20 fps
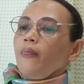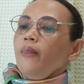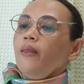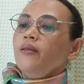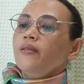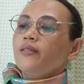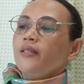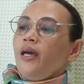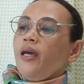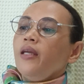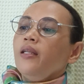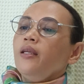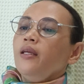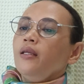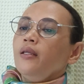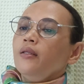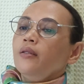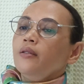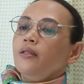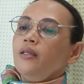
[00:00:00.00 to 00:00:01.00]

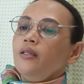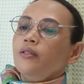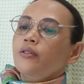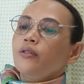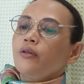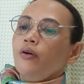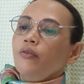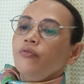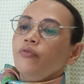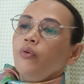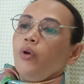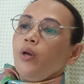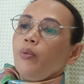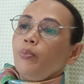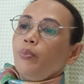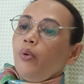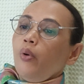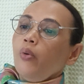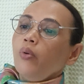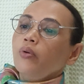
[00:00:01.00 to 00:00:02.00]
designing the software
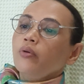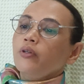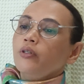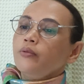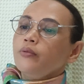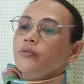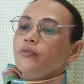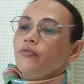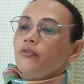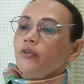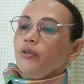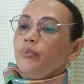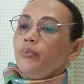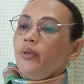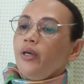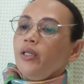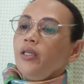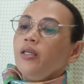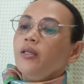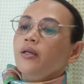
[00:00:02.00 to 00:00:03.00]
programs for
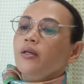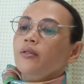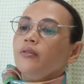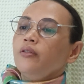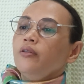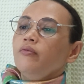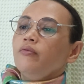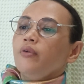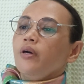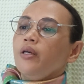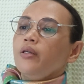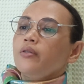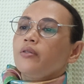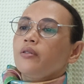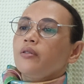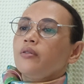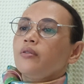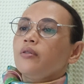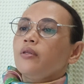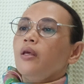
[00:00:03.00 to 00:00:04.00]
medical
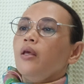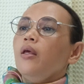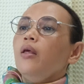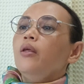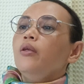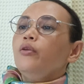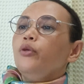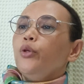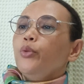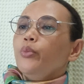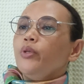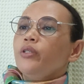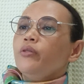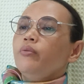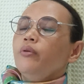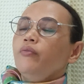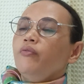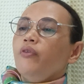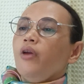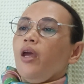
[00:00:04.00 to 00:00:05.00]
devices, you must
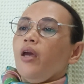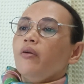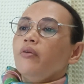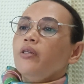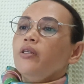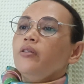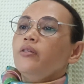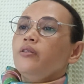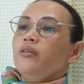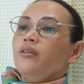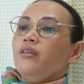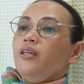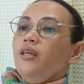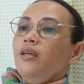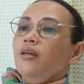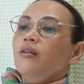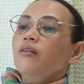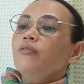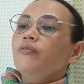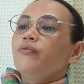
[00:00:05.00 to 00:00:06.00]
be very
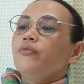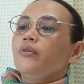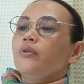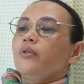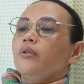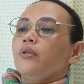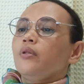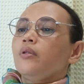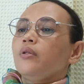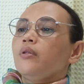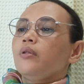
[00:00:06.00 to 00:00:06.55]
skillful